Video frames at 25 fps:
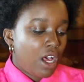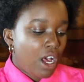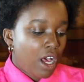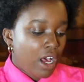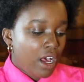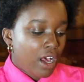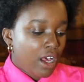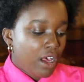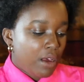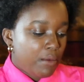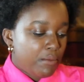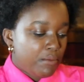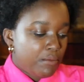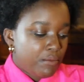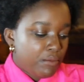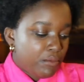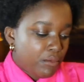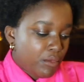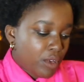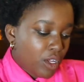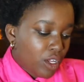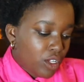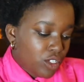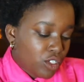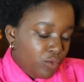
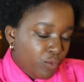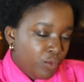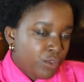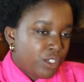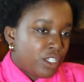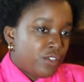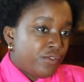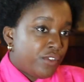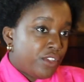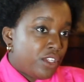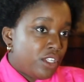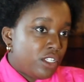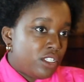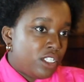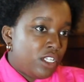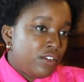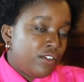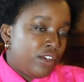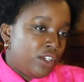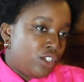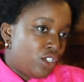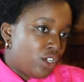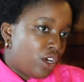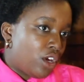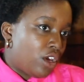Was this for the
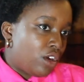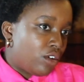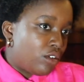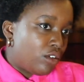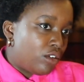TV show?